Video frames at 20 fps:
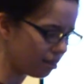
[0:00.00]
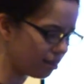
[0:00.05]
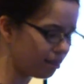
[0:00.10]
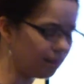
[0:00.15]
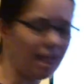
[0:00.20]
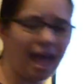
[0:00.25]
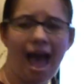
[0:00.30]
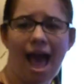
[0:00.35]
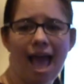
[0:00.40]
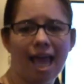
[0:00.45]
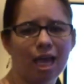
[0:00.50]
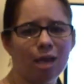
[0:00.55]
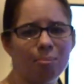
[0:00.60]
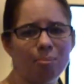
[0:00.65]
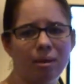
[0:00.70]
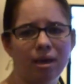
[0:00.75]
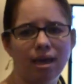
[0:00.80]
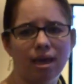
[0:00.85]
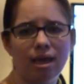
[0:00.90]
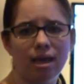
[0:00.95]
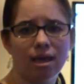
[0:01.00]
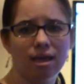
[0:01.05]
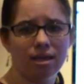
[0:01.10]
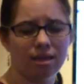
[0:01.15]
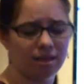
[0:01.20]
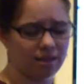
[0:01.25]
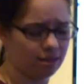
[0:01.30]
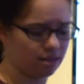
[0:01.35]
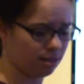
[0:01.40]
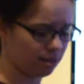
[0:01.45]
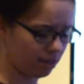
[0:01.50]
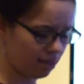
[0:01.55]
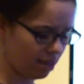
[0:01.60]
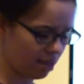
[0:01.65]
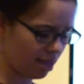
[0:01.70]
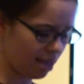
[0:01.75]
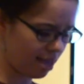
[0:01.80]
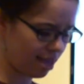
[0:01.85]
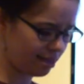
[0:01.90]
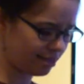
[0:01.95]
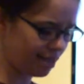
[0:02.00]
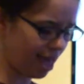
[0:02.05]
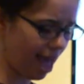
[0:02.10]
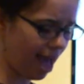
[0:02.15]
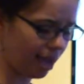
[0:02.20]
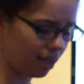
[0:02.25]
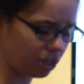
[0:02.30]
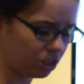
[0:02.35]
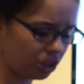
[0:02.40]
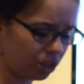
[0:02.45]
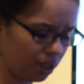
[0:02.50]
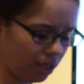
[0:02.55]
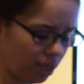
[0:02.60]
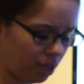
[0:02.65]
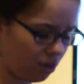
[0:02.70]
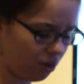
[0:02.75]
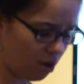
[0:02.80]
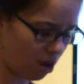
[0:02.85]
The IEP is actually, you